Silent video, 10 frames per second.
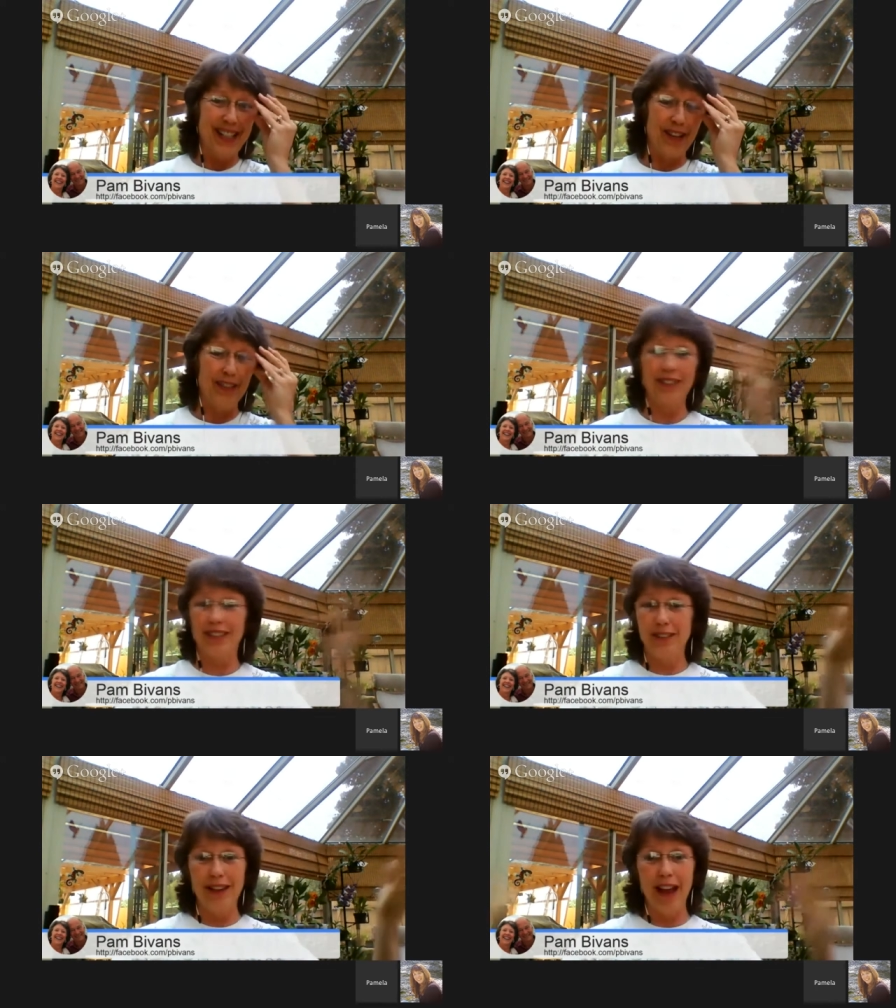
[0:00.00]
So,
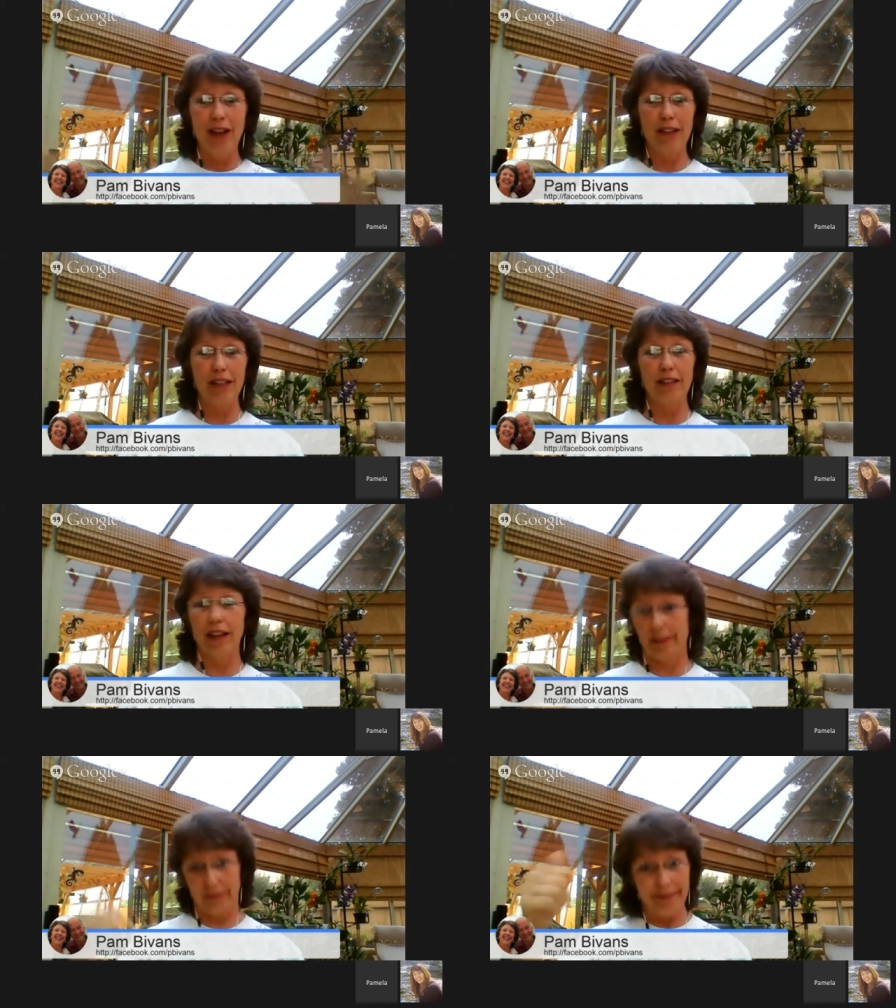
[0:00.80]
so now he's
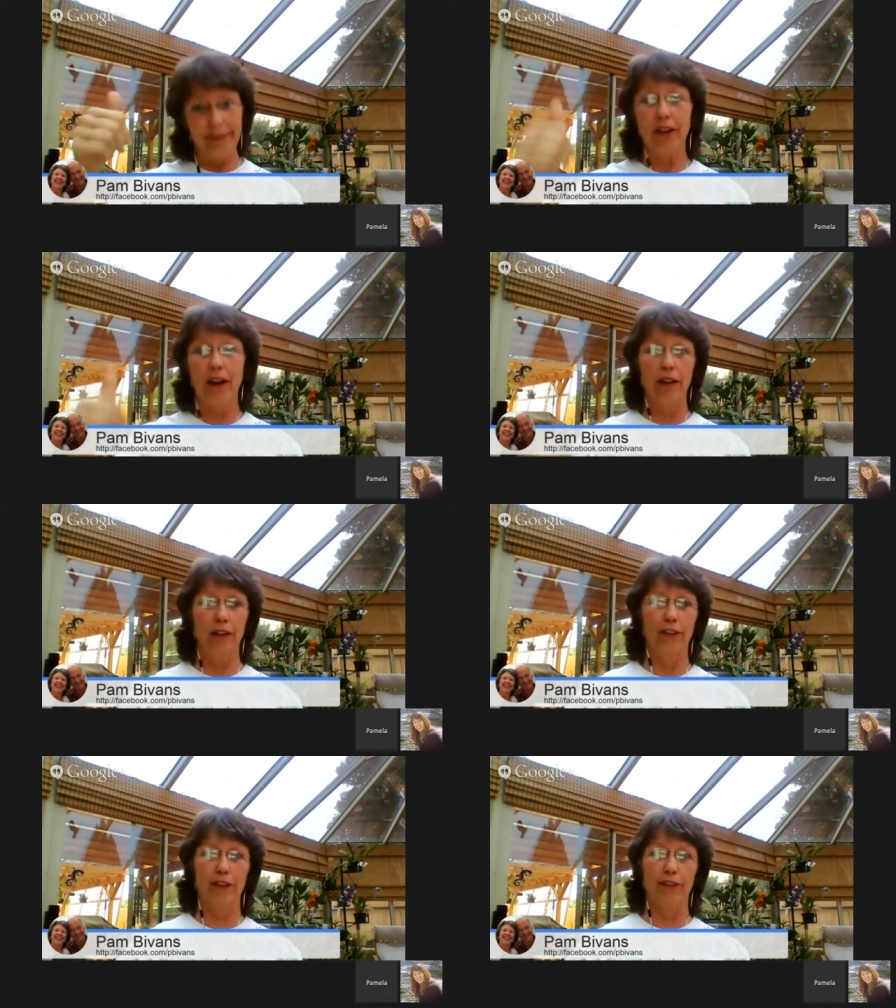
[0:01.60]
like
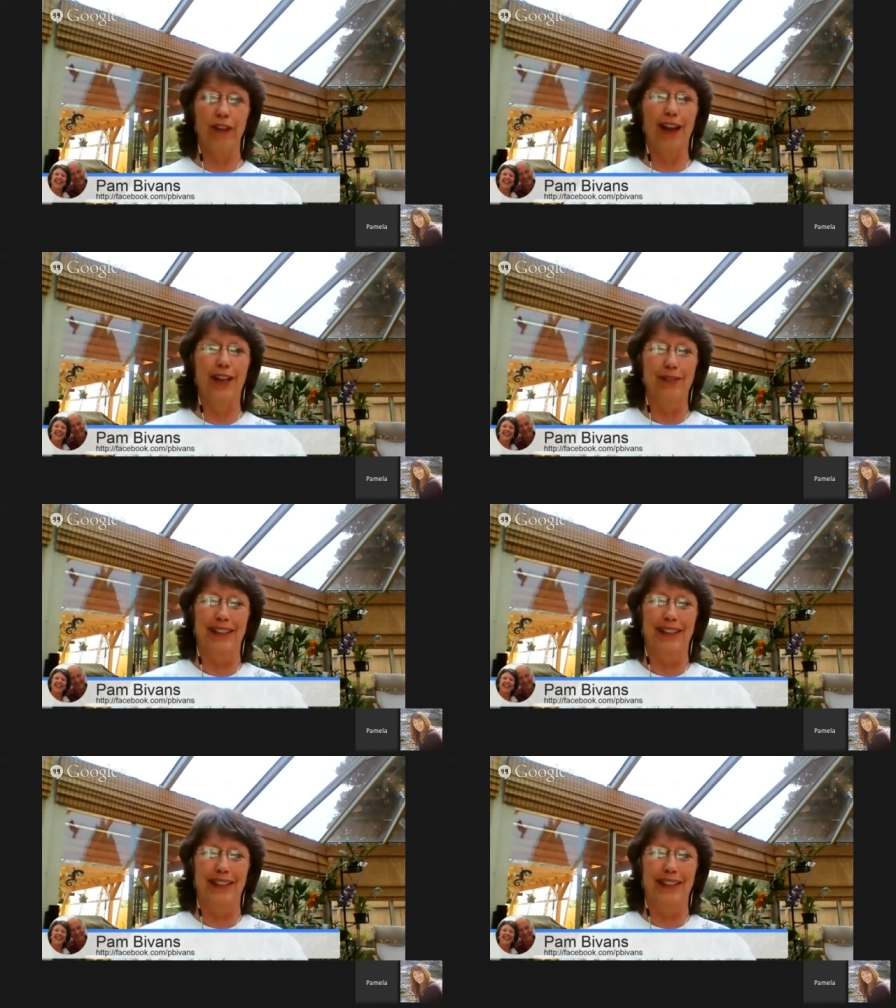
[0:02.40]
all over the vacuum